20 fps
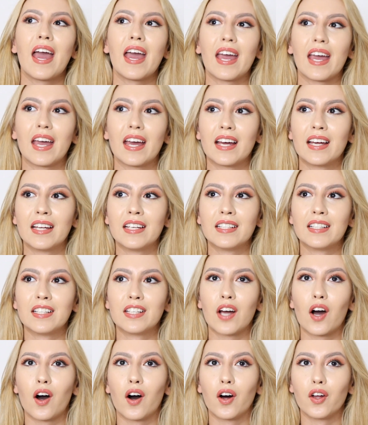
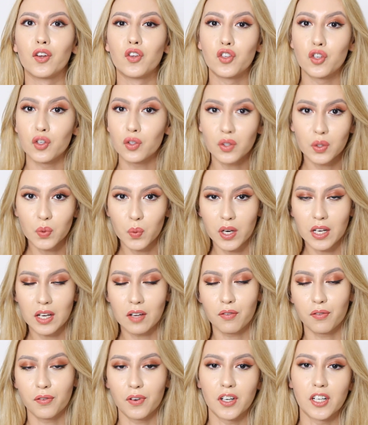And on June
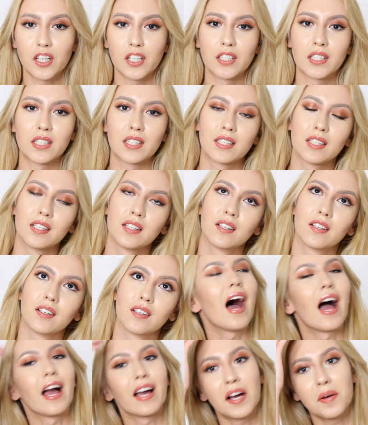21st,
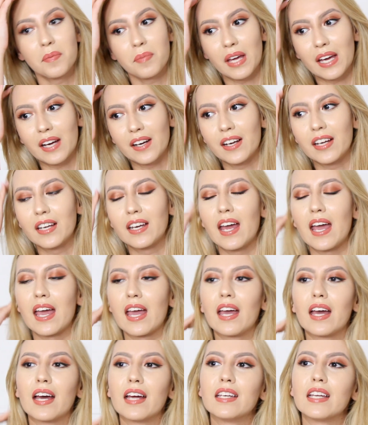I got married
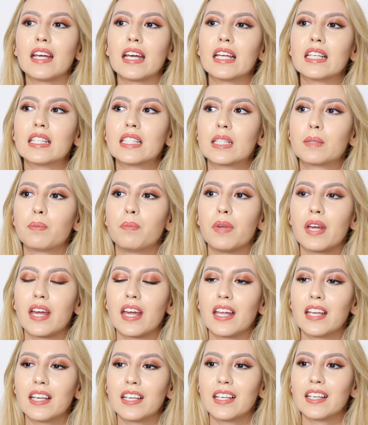and it's
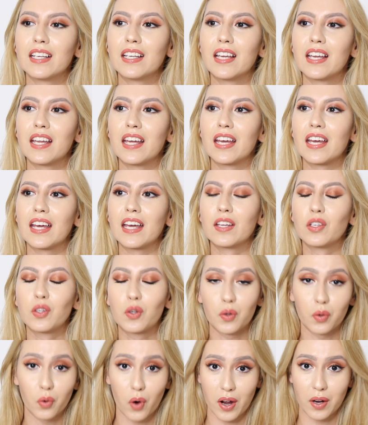been
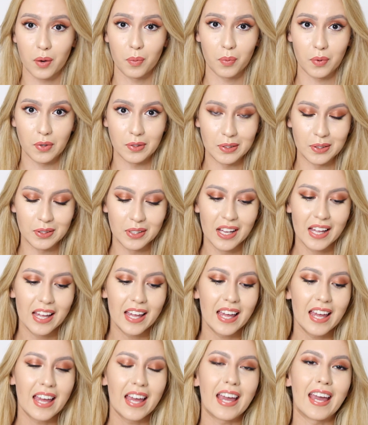incredible.
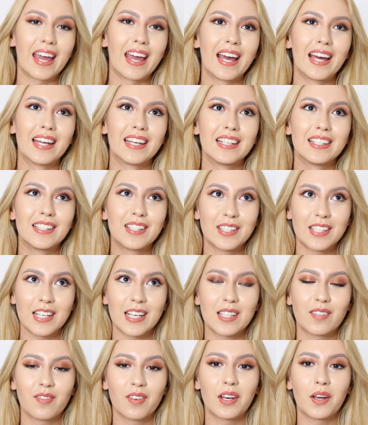And in
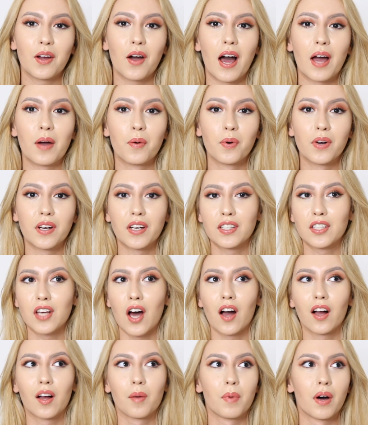today's video, I want to
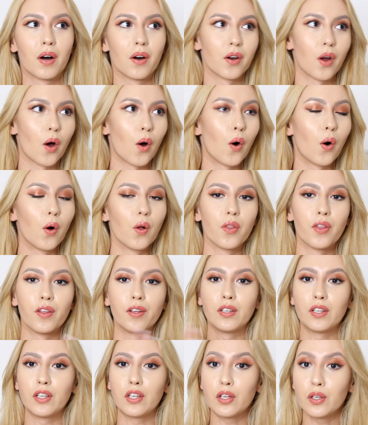talk about all
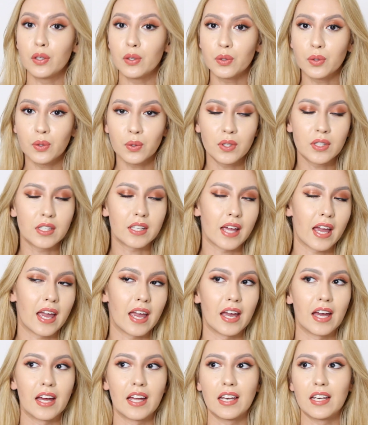the news
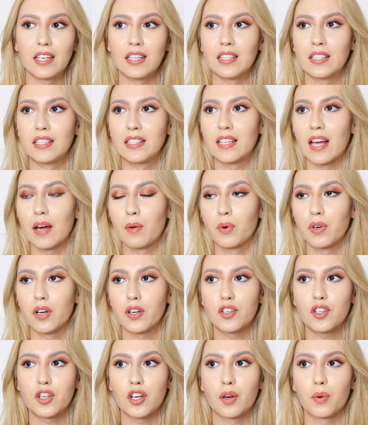and I
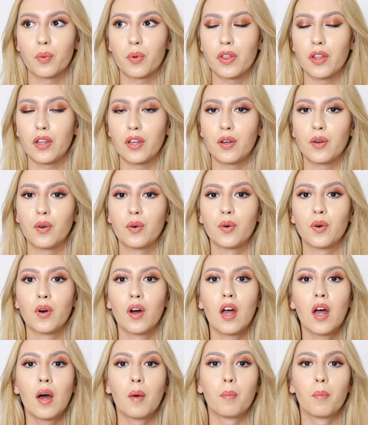want to share with you